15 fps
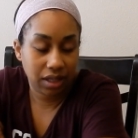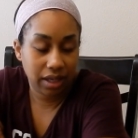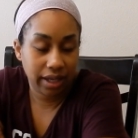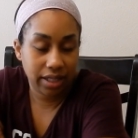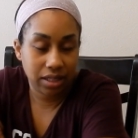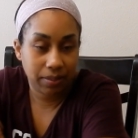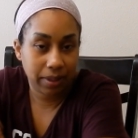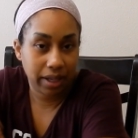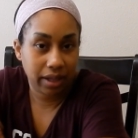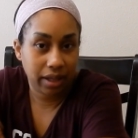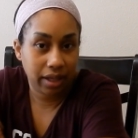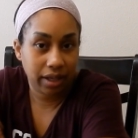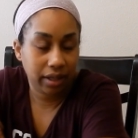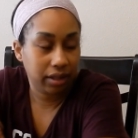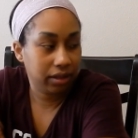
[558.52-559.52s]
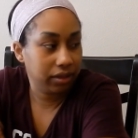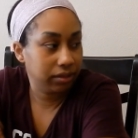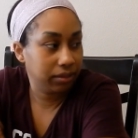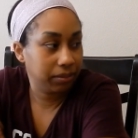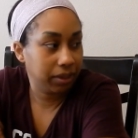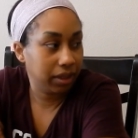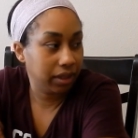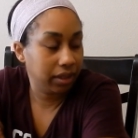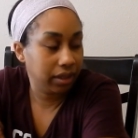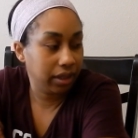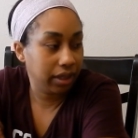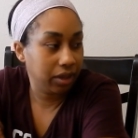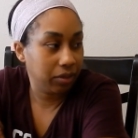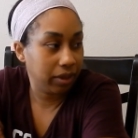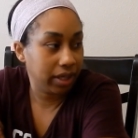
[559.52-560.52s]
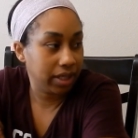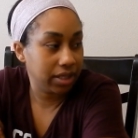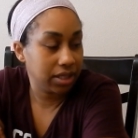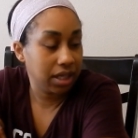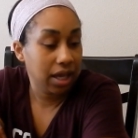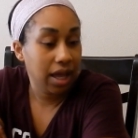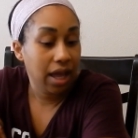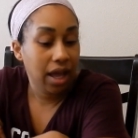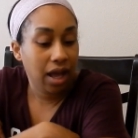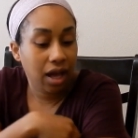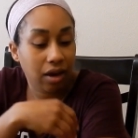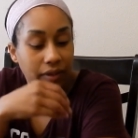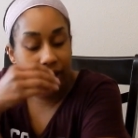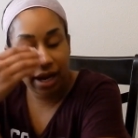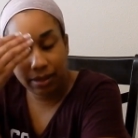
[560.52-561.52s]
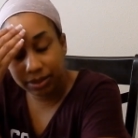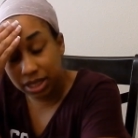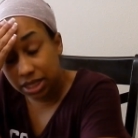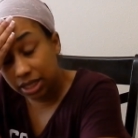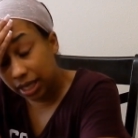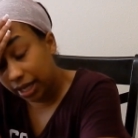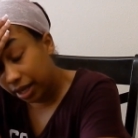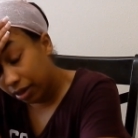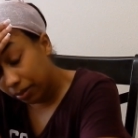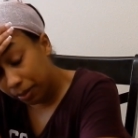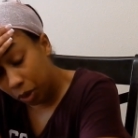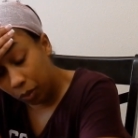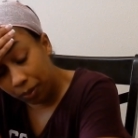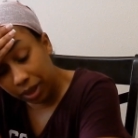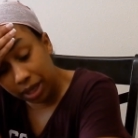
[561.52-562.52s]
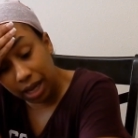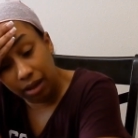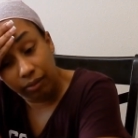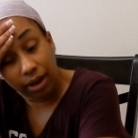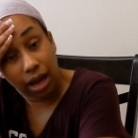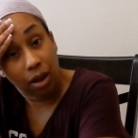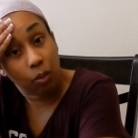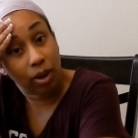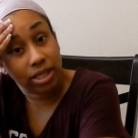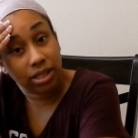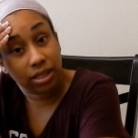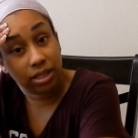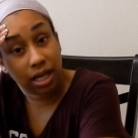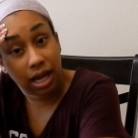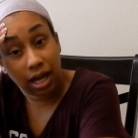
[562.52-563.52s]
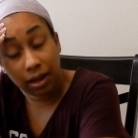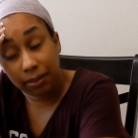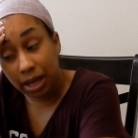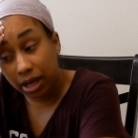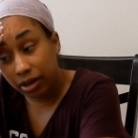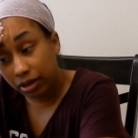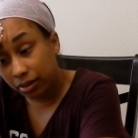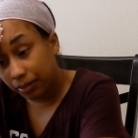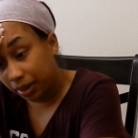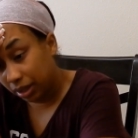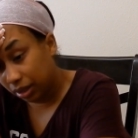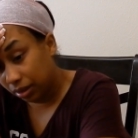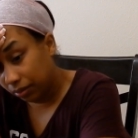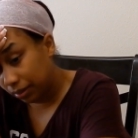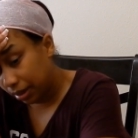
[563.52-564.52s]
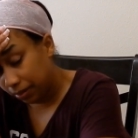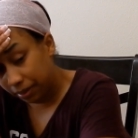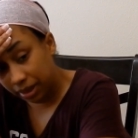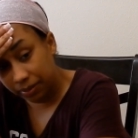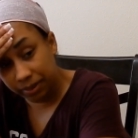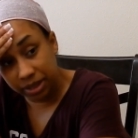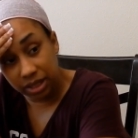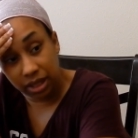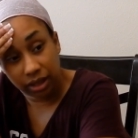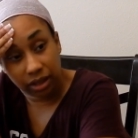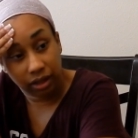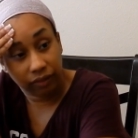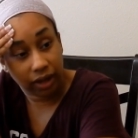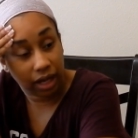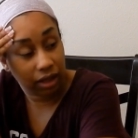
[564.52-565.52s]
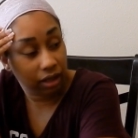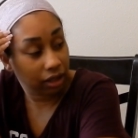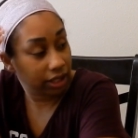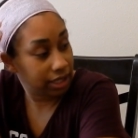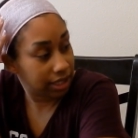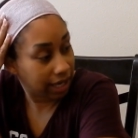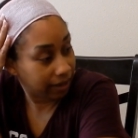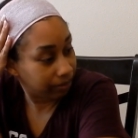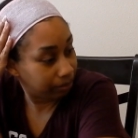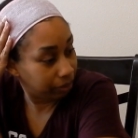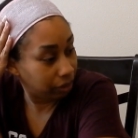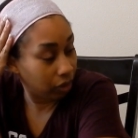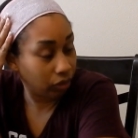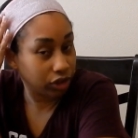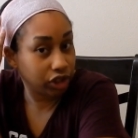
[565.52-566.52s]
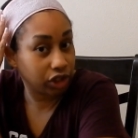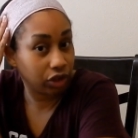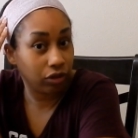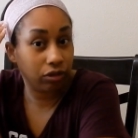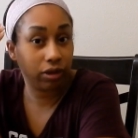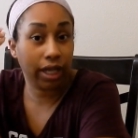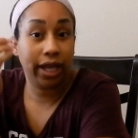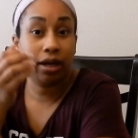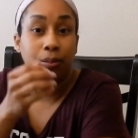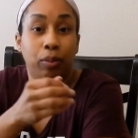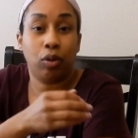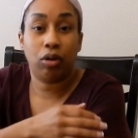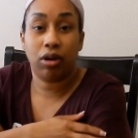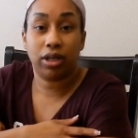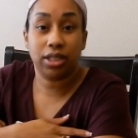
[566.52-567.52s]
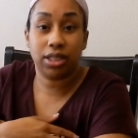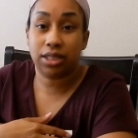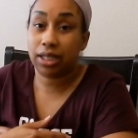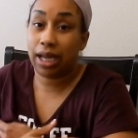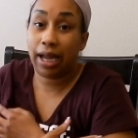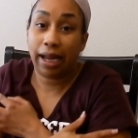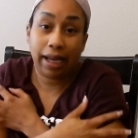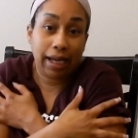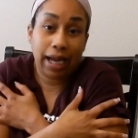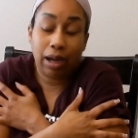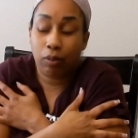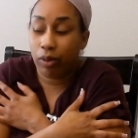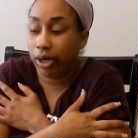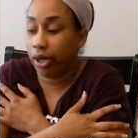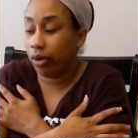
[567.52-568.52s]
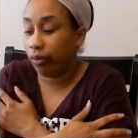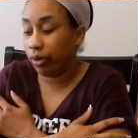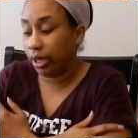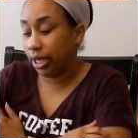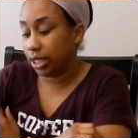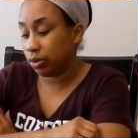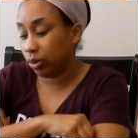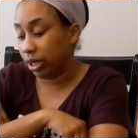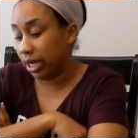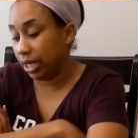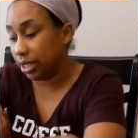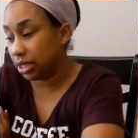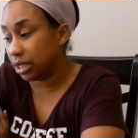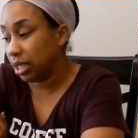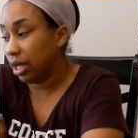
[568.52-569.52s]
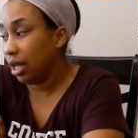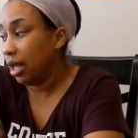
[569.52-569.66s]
I need to pay that. But anyways. Alright, I'm just sitting here moping now. Now I'm wasting time. I could have been up and been productive. I could at least have put on a shirt and a bra because I ain't got one on. It is what it is.